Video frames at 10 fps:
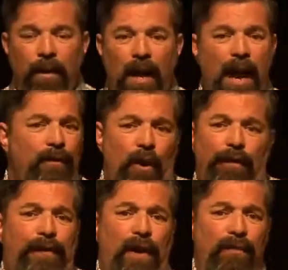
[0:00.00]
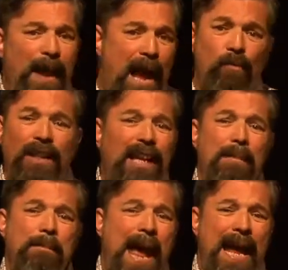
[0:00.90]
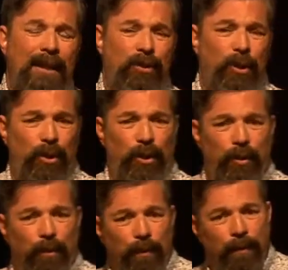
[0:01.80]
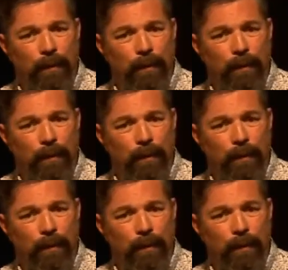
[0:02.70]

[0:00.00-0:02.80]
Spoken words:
I have no fear of man. What can man do to you?